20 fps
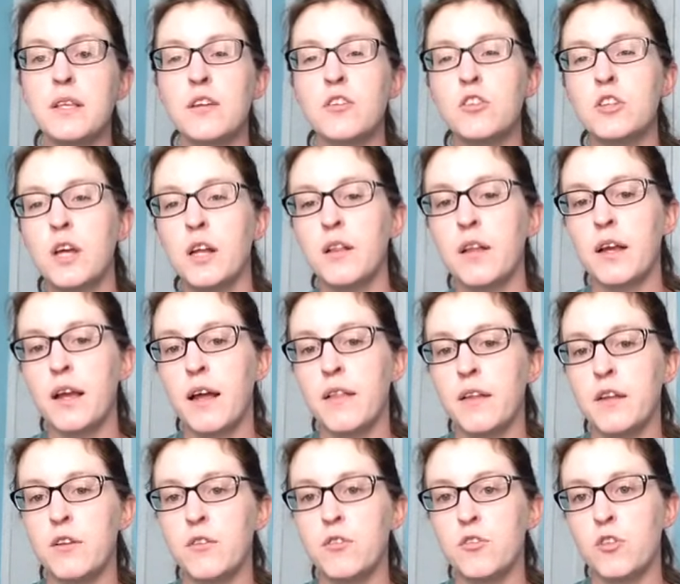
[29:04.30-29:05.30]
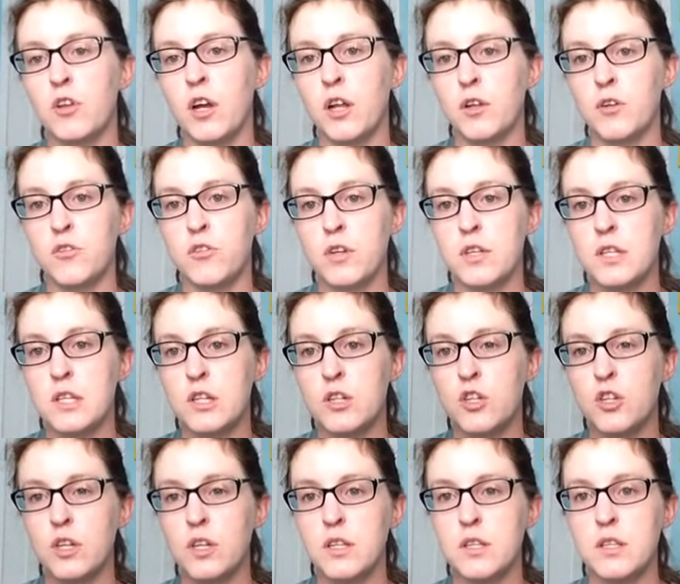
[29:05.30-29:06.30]
I just kind of like how they do the color
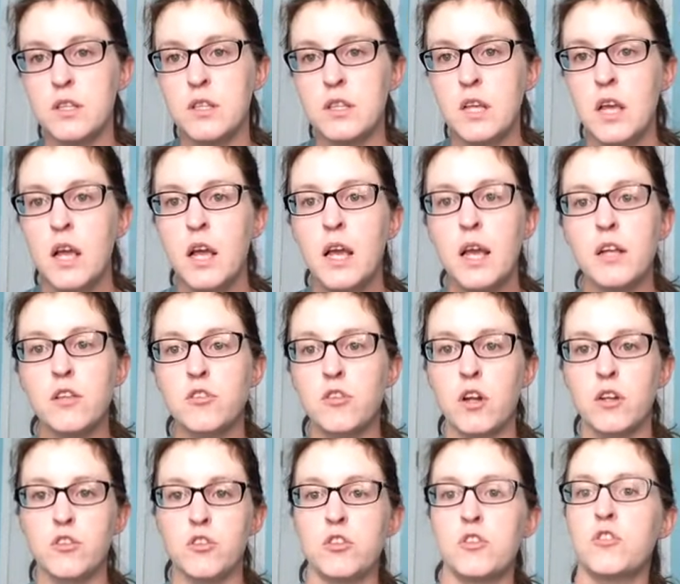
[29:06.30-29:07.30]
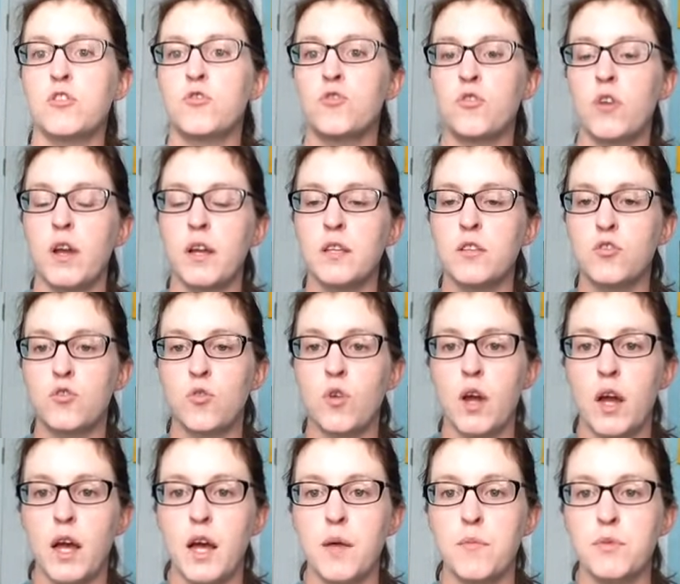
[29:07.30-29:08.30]
transitions. It's not just straight
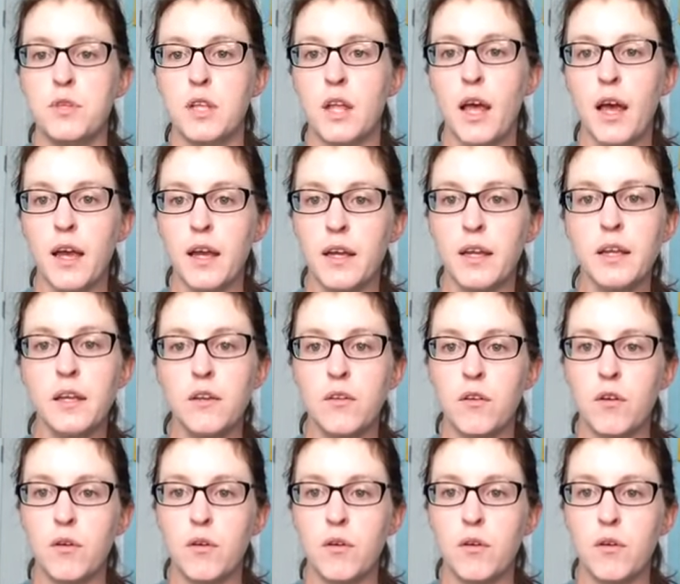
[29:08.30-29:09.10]
stripes like,